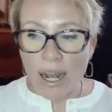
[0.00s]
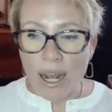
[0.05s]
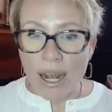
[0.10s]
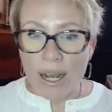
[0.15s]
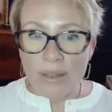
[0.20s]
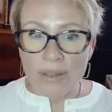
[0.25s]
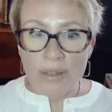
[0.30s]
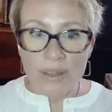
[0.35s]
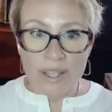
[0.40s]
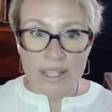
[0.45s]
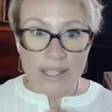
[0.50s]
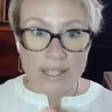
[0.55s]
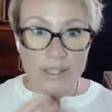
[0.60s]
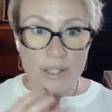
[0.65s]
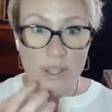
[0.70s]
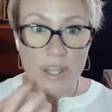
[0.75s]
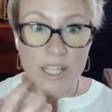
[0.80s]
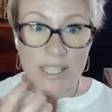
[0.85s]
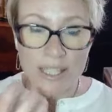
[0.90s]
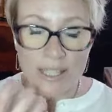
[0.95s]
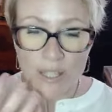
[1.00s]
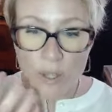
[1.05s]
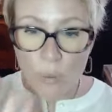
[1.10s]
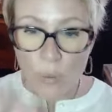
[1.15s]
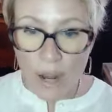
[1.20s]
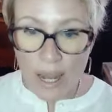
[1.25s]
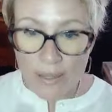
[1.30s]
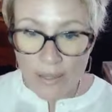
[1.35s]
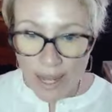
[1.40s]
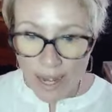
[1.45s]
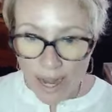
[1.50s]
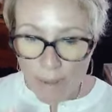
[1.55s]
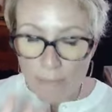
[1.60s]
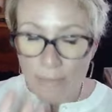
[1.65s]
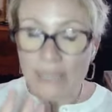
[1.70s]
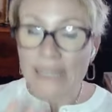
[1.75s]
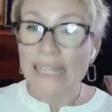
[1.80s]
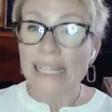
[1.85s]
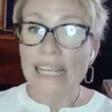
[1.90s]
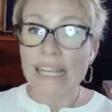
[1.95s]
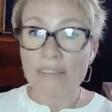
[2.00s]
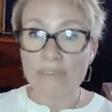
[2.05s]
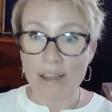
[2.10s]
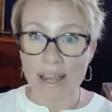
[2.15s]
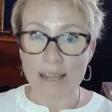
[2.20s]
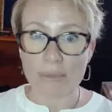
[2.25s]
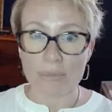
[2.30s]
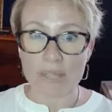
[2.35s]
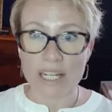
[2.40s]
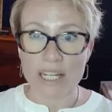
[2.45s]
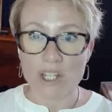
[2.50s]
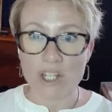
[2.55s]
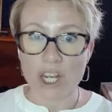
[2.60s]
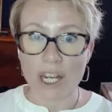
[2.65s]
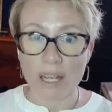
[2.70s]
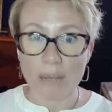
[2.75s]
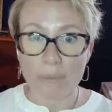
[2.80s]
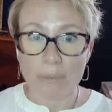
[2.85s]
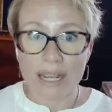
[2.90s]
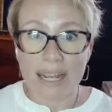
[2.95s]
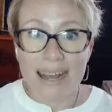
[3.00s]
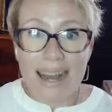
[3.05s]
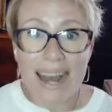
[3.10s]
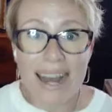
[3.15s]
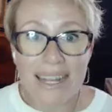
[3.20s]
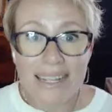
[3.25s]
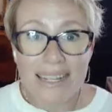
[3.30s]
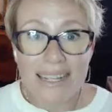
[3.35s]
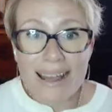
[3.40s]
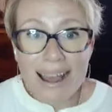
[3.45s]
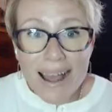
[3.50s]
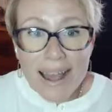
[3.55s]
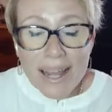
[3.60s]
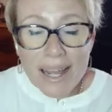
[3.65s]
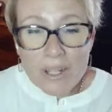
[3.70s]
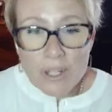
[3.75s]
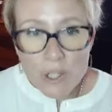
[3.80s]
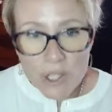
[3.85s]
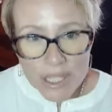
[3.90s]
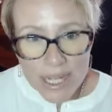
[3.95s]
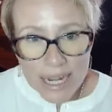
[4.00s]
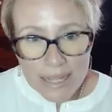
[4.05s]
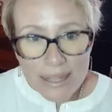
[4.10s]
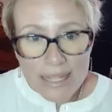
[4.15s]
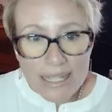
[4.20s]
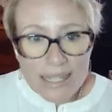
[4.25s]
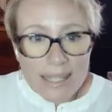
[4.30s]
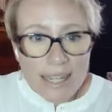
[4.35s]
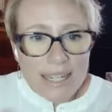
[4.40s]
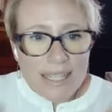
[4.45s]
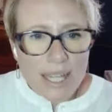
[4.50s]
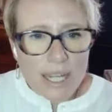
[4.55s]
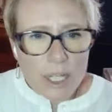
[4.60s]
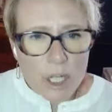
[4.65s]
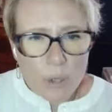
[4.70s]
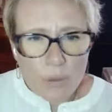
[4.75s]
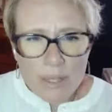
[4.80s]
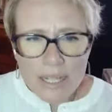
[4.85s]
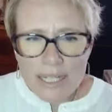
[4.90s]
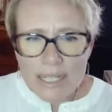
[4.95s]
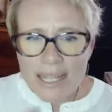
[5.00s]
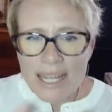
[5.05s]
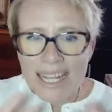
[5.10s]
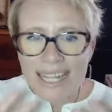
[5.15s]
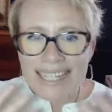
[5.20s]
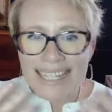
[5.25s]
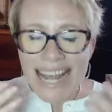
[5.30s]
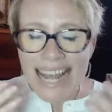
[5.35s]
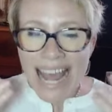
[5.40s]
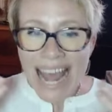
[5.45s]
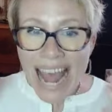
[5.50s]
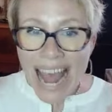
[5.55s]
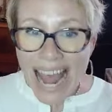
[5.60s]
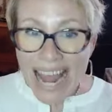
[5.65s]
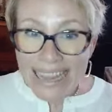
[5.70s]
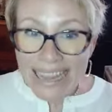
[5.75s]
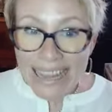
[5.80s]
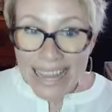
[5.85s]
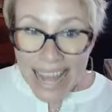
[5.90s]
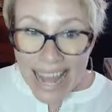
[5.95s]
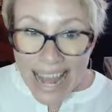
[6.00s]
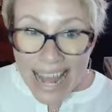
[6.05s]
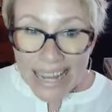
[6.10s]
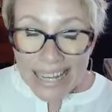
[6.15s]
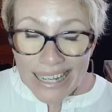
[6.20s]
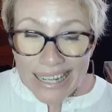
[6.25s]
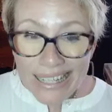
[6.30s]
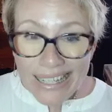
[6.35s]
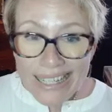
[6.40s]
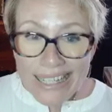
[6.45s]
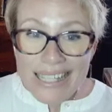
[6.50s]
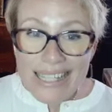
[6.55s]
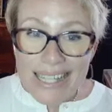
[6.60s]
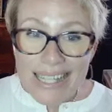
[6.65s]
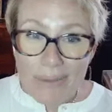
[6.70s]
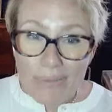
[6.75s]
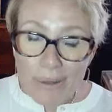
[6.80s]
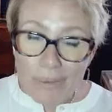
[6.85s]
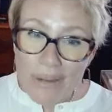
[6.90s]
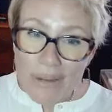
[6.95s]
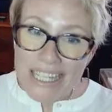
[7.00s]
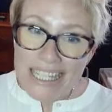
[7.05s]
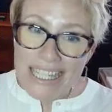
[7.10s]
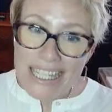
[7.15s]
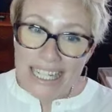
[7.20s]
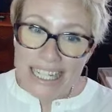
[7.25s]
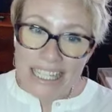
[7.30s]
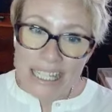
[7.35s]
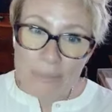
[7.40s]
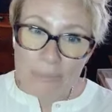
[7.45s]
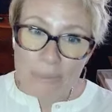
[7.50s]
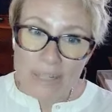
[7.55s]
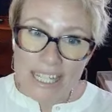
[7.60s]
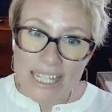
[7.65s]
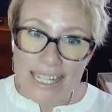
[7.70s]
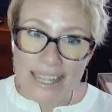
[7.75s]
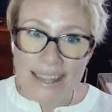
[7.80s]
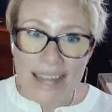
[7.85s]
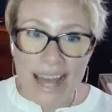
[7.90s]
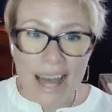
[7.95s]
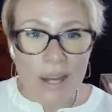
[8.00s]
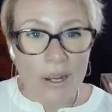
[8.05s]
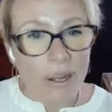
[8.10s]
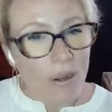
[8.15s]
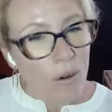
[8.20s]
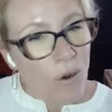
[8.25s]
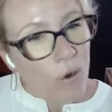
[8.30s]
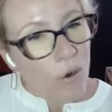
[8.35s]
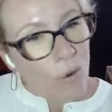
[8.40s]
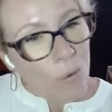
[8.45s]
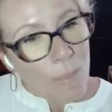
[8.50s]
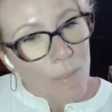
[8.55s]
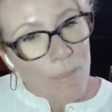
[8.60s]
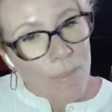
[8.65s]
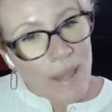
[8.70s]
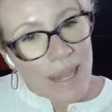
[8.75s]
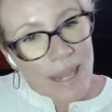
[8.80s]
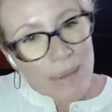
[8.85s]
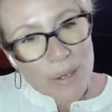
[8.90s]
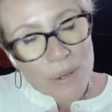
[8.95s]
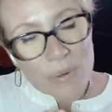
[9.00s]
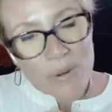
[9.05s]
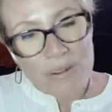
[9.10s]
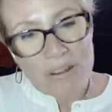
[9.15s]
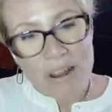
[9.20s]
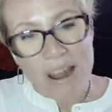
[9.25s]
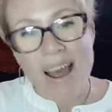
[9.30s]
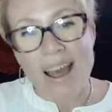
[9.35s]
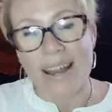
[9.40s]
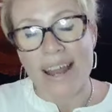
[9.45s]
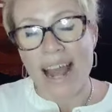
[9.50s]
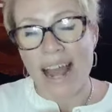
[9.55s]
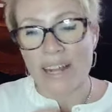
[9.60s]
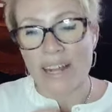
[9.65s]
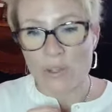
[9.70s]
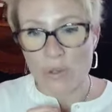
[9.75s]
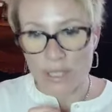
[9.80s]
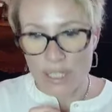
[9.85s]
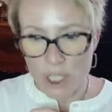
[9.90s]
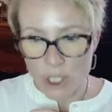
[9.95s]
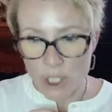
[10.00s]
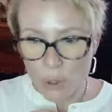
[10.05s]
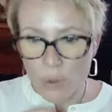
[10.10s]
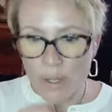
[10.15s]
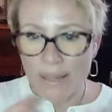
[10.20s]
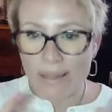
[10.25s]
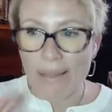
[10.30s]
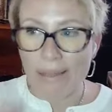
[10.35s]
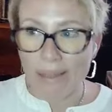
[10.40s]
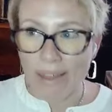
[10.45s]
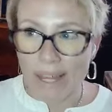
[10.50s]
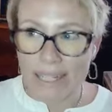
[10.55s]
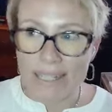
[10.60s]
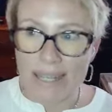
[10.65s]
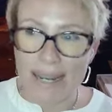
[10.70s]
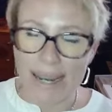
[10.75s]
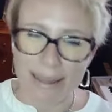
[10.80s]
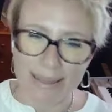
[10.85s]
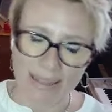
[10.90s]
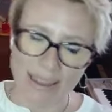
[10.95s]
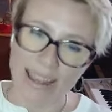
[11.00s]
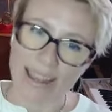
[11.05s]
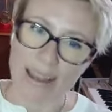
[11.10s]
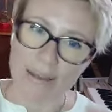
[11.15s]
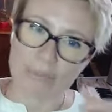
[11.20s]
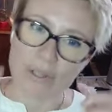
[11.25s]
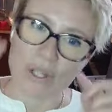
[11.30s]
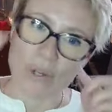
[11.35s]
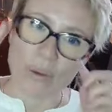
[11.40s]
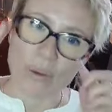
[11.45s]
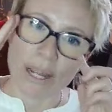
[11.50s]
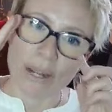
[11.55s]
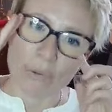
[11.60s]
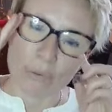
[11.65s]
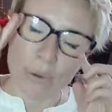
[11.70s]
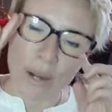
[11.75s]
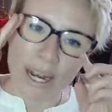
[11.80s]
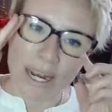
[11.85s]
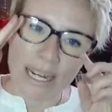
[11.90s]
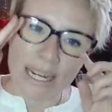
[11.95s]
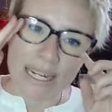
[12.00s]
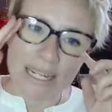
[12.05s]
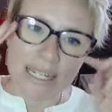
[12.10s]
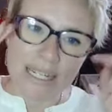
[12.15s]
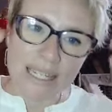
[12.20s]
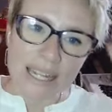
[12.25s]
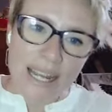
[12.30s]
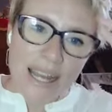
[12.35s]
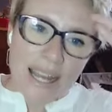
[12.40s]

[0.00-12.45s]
this is the way that I believe I am teaching because I understand these things, I know these things, and then someone makes it explicit that, oh, maybe we're not actually doing the things that I think I'm doing, right?